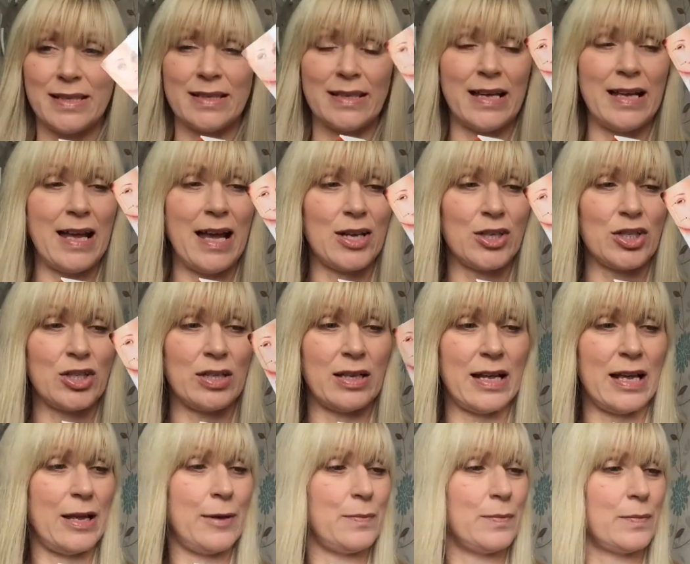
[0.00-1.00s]
today
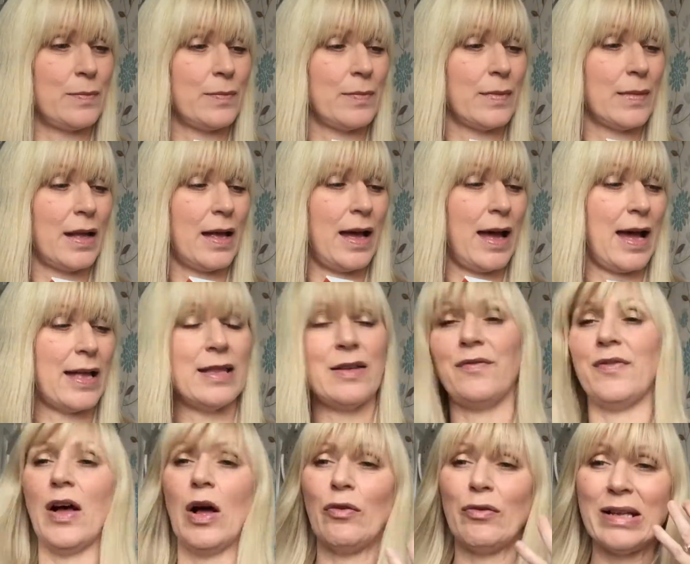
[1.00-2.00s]
actually, and it
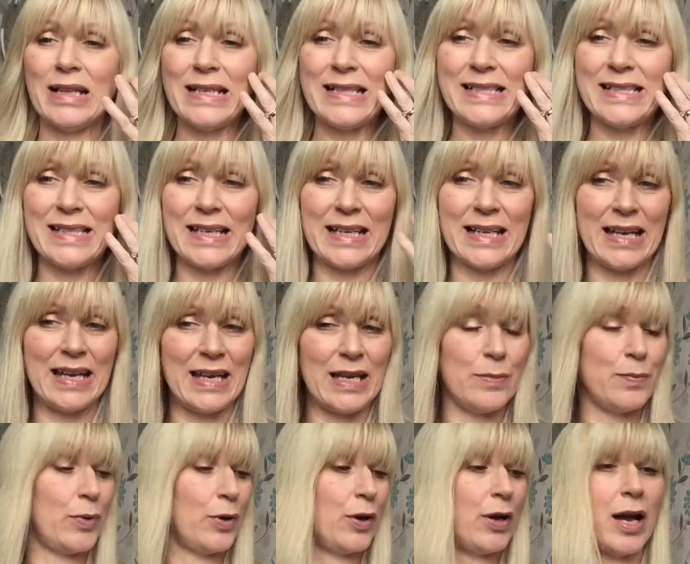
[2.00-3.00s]
felt really
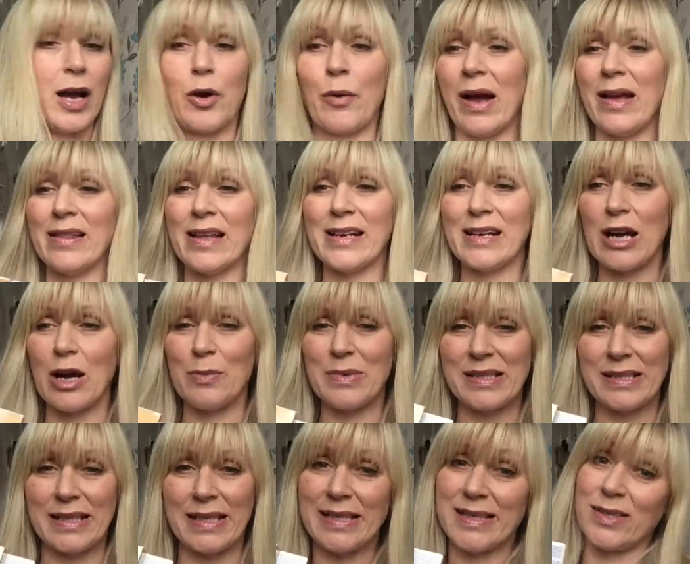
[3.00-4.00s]
sticky, but I quite like how my
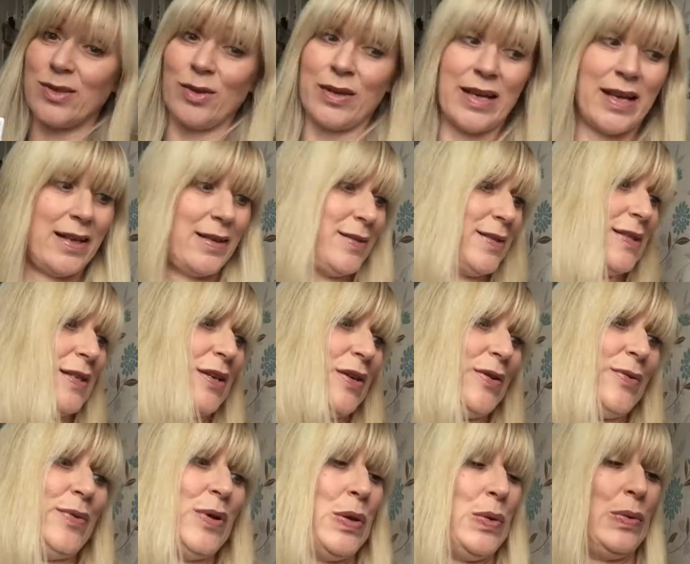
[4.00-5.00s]
skin's looking,
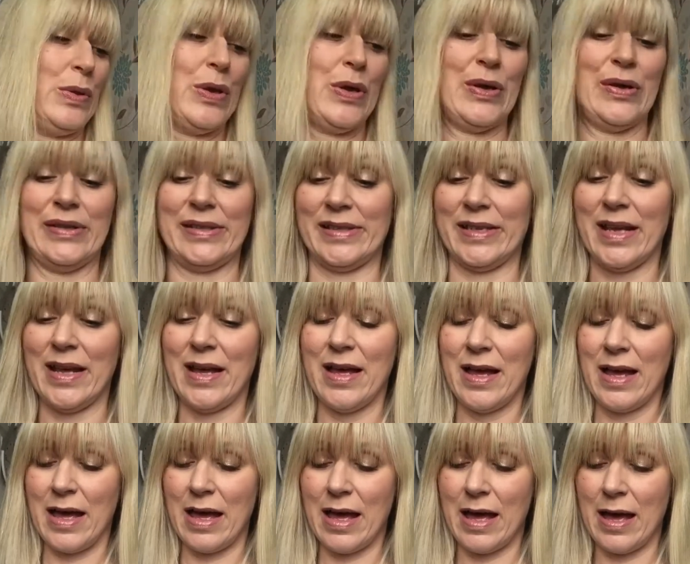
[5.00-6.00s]
so who knows.
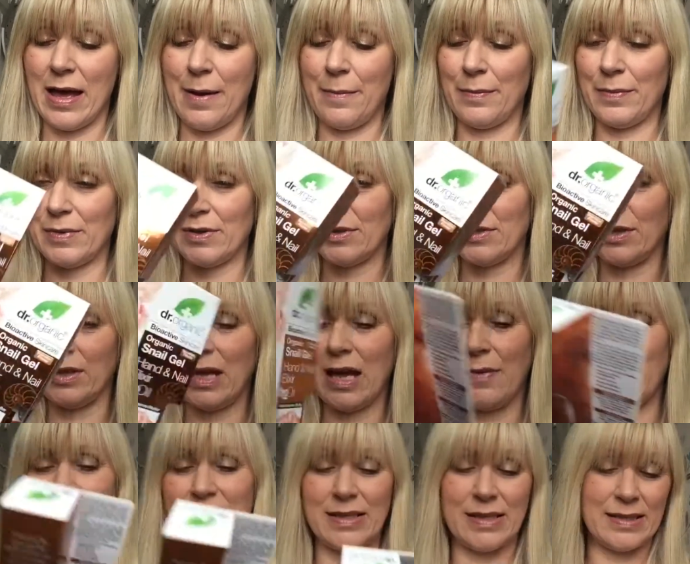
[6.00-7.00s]
So
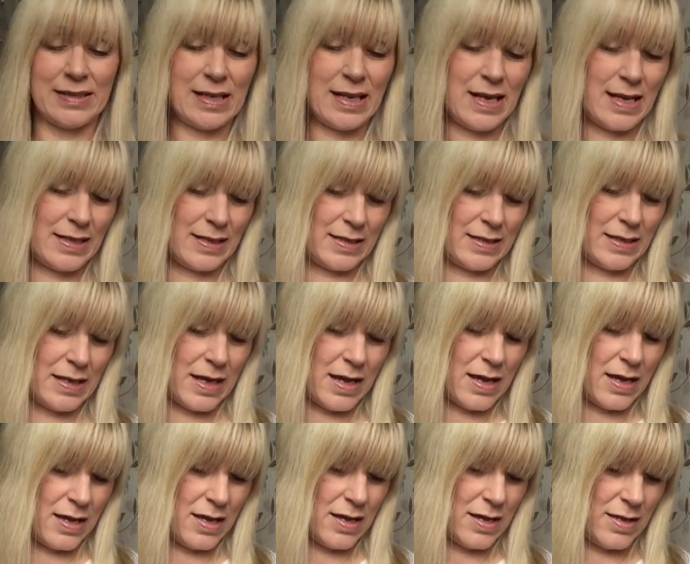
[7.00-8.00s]
yeah, this is it.
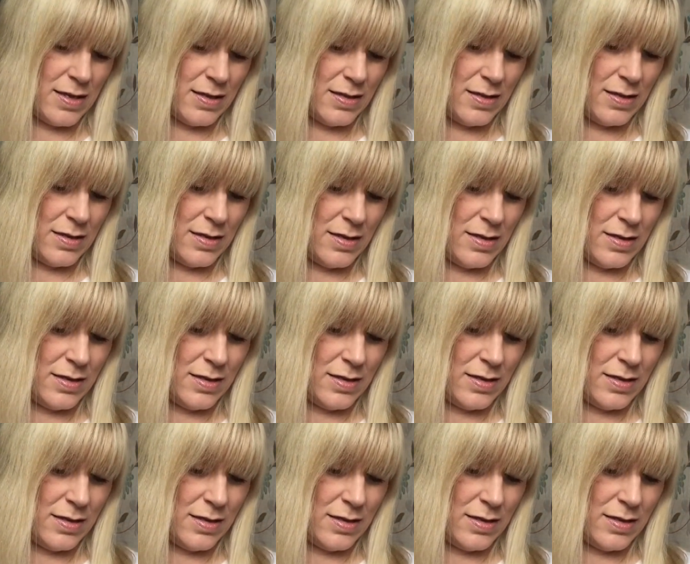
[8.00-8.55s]
And